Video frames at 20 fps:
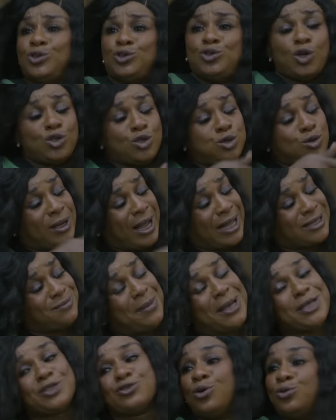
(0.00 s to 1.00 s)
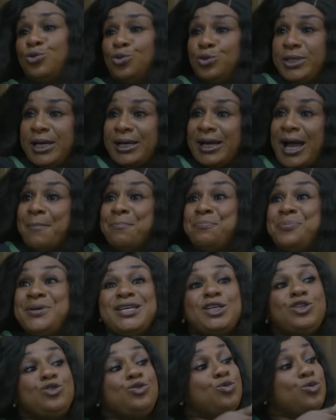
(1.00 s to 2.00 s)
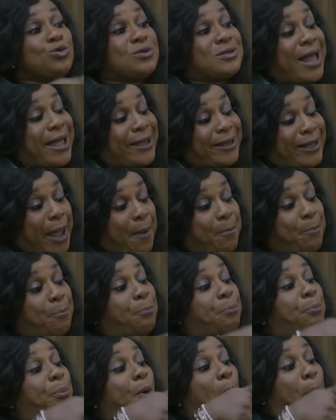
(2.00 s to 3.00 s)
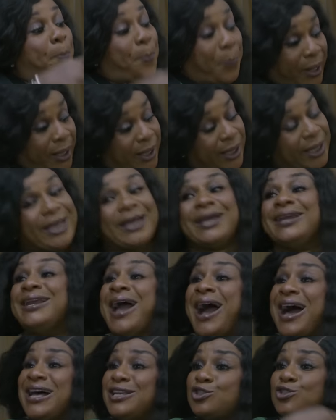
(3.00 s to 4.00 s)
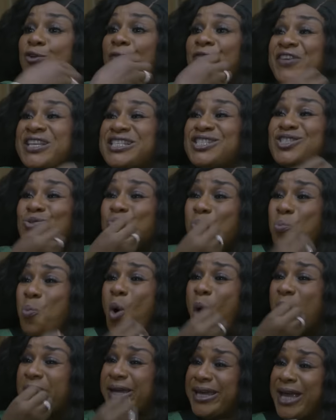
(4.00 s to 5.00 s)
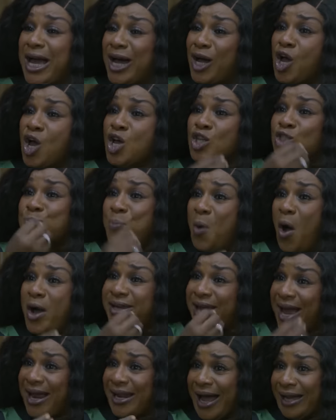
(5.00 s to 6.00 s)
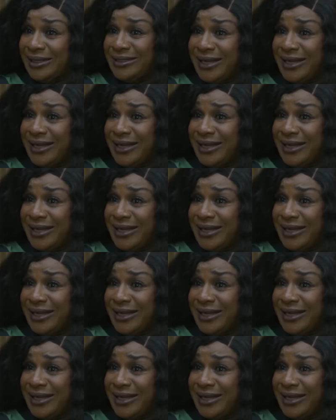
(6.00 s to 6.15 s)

Just look at my son Onyeka being used like a puppy in the hands of a small girl. Hey. Small girl,